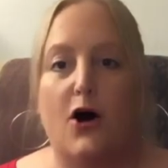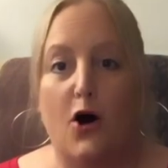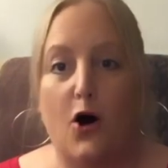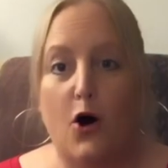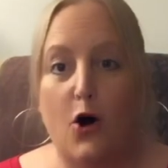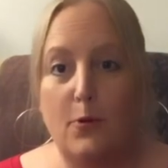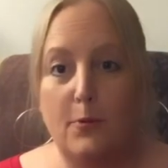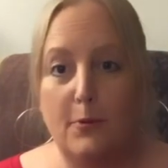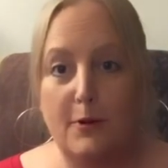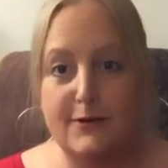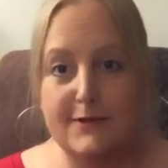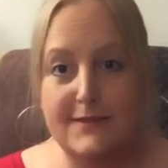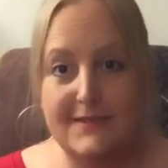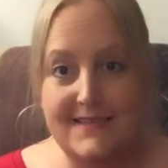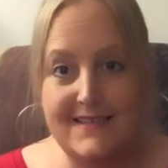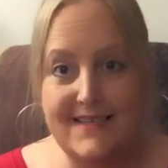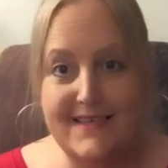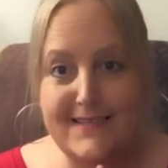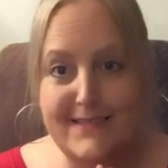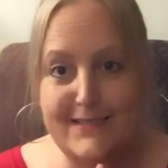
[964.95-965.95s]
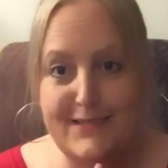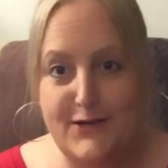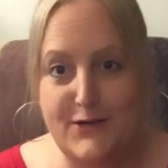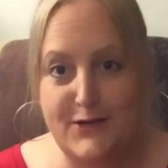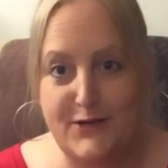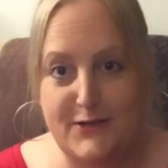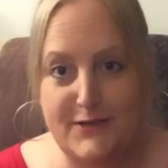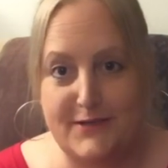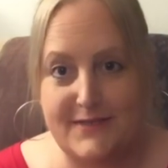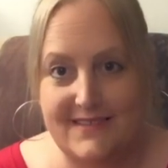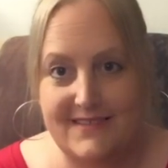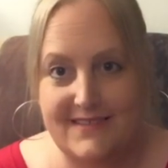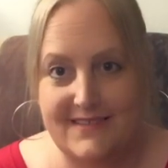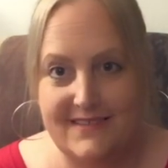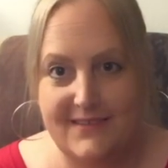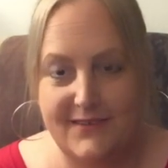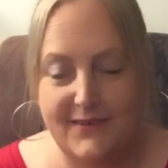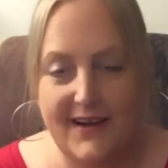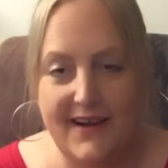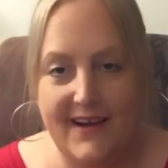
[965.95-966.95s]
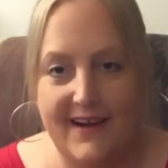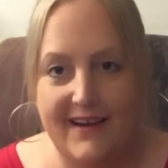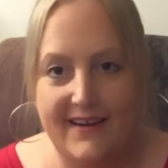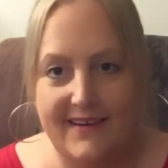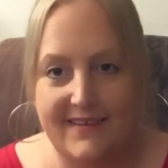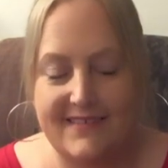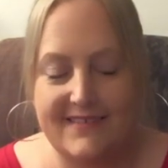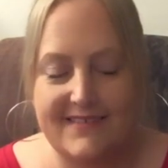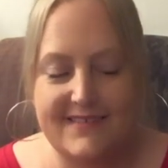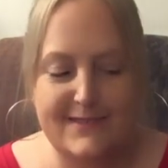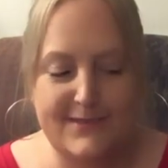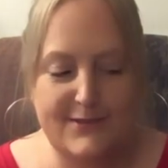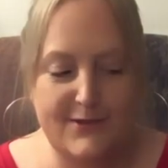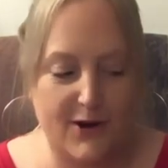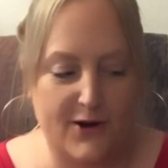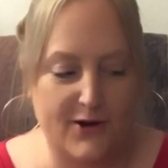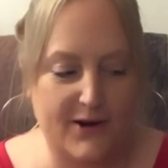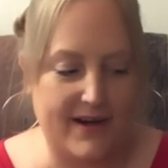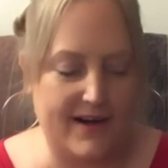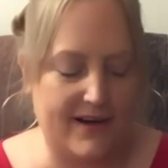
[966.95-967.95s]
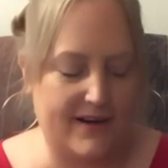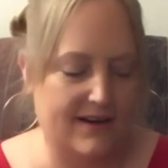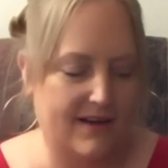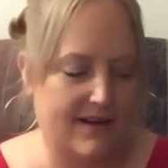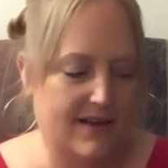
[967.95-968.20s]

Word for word: Almost six years. Okay, sorry.